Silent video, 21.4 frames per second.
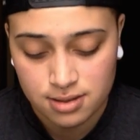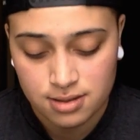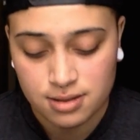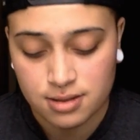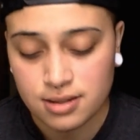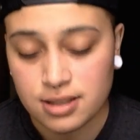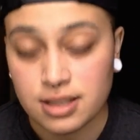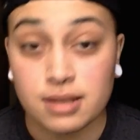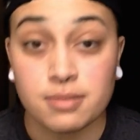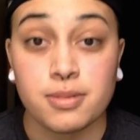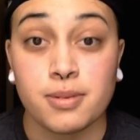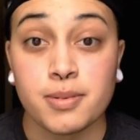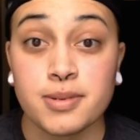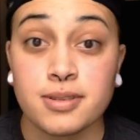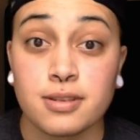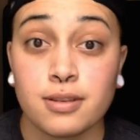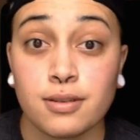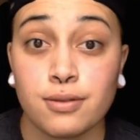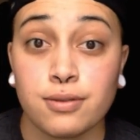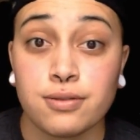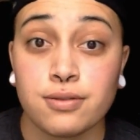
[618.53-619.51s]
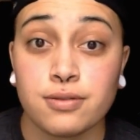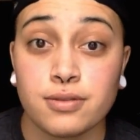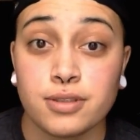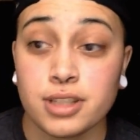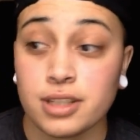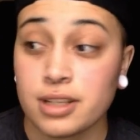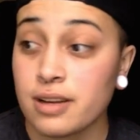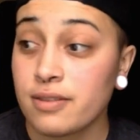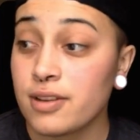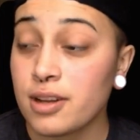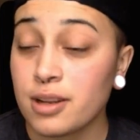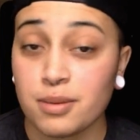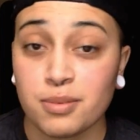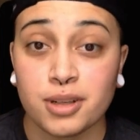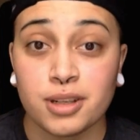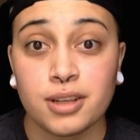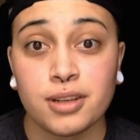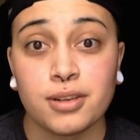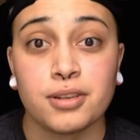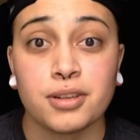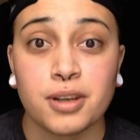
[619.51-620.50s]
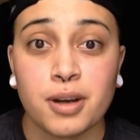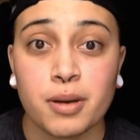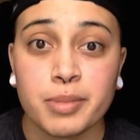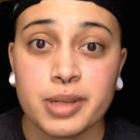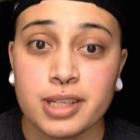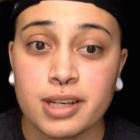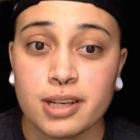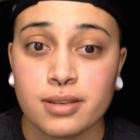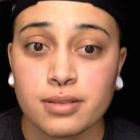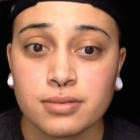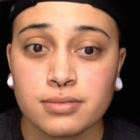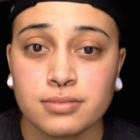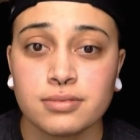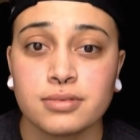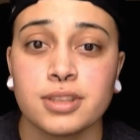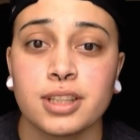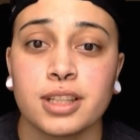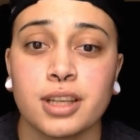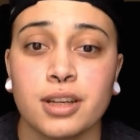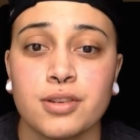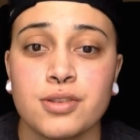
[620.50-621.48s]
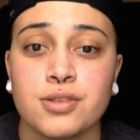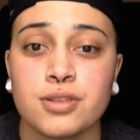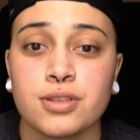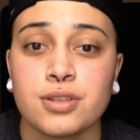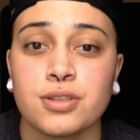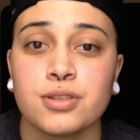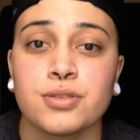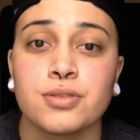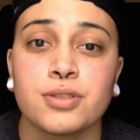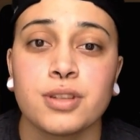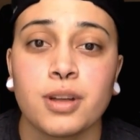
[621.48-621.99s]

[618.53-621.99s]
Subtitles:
I did it by myself. Didn't have anybody here to calm me down like I usually do,